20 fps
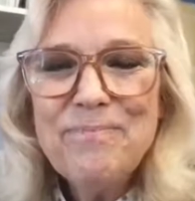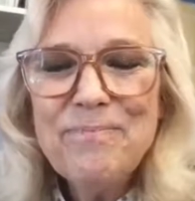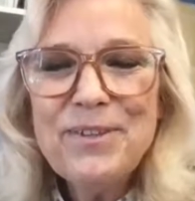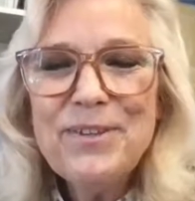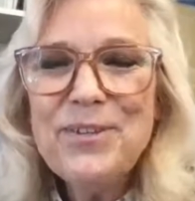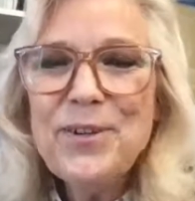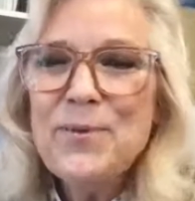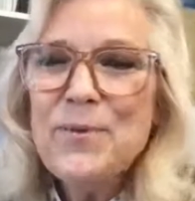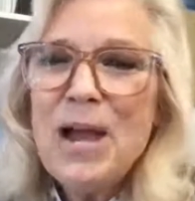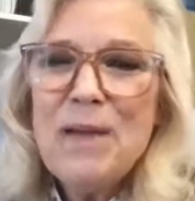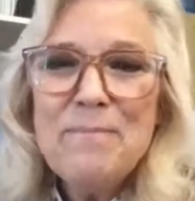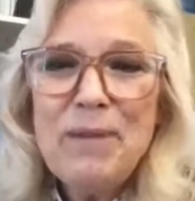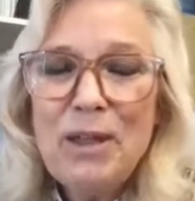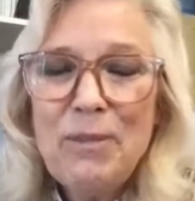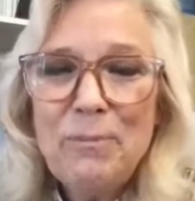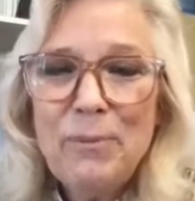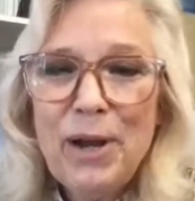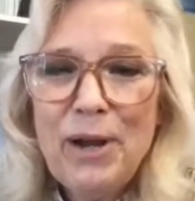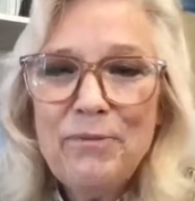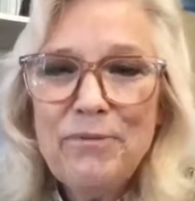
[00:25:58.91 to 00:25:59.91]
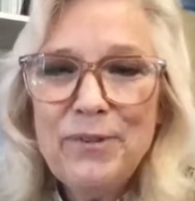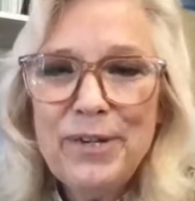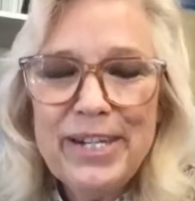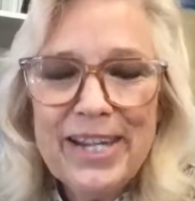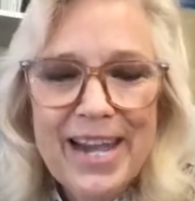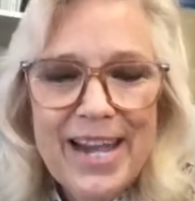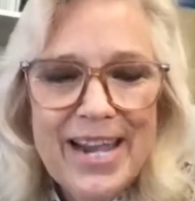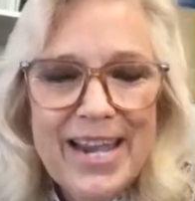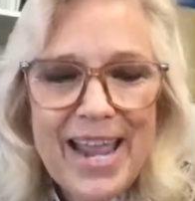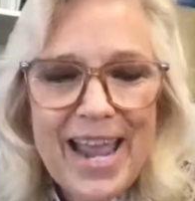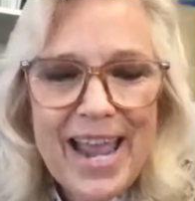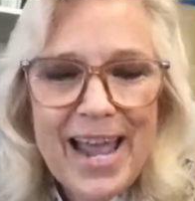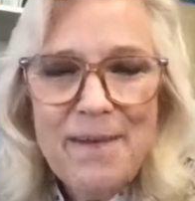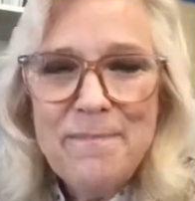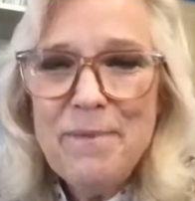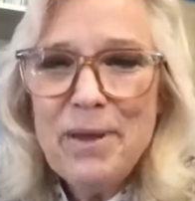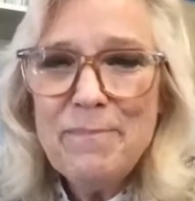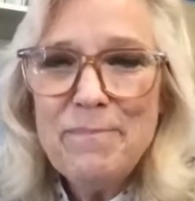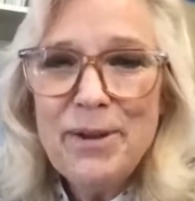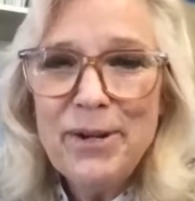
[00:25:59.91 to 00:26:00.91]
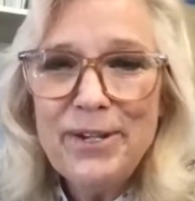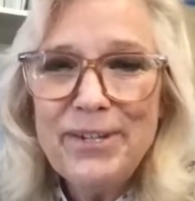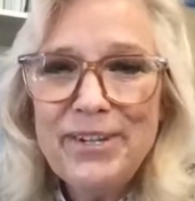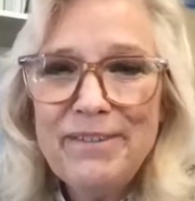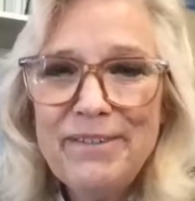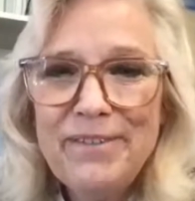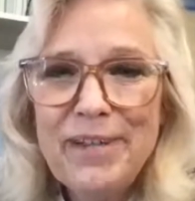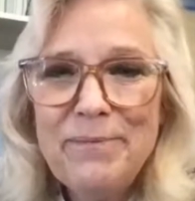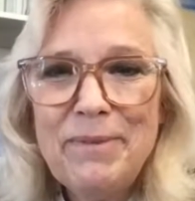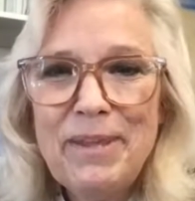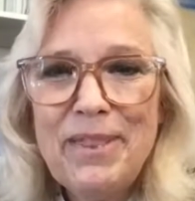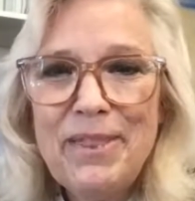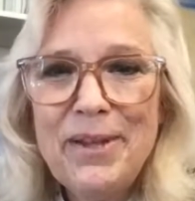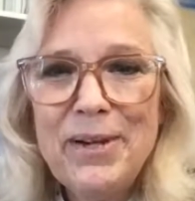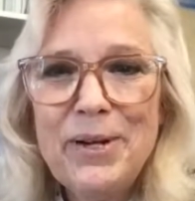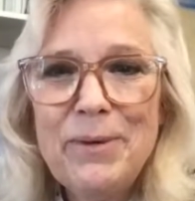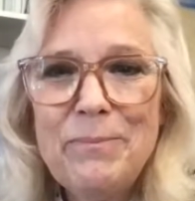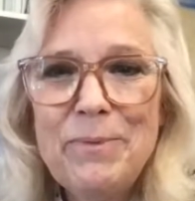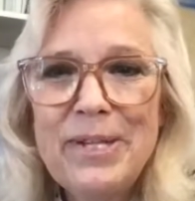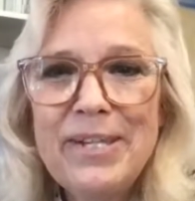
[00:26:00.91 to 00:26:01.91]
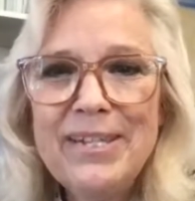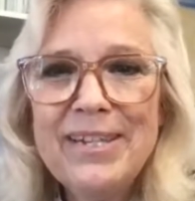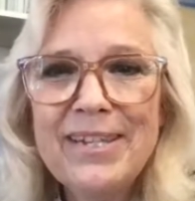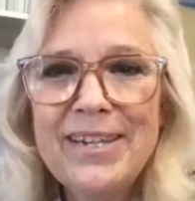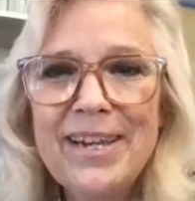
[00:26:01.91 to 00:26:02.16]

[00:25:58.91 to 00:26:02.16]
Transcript: So I'm Beth Proudfoot. I am a marriage and family therapist.